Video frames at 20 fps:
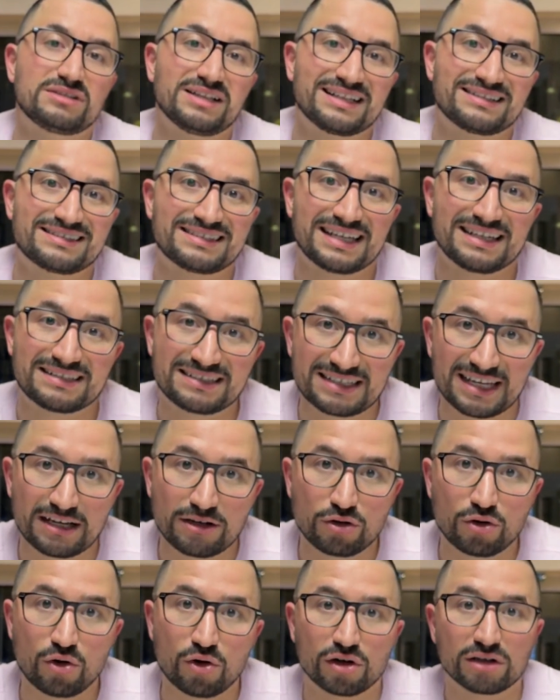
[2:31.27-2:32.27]
let's say,
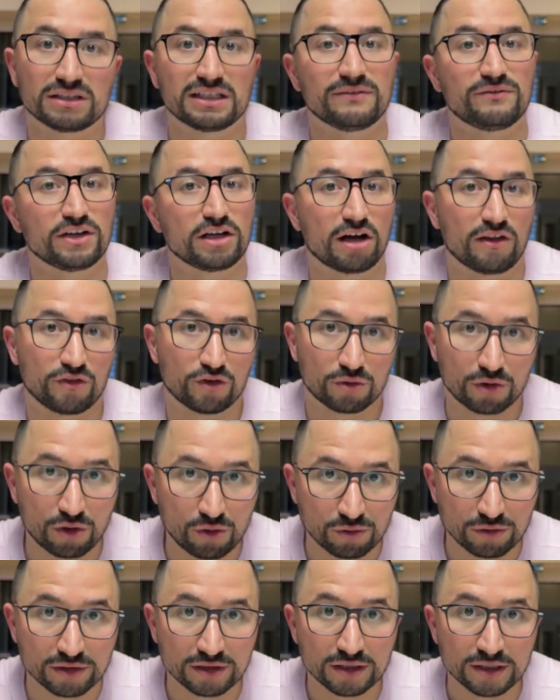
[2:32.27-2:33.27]
single or living on their
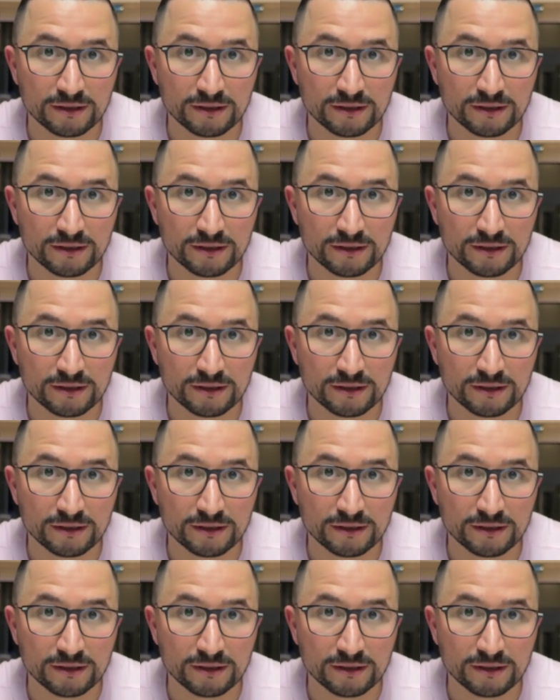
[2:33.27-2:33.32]
own.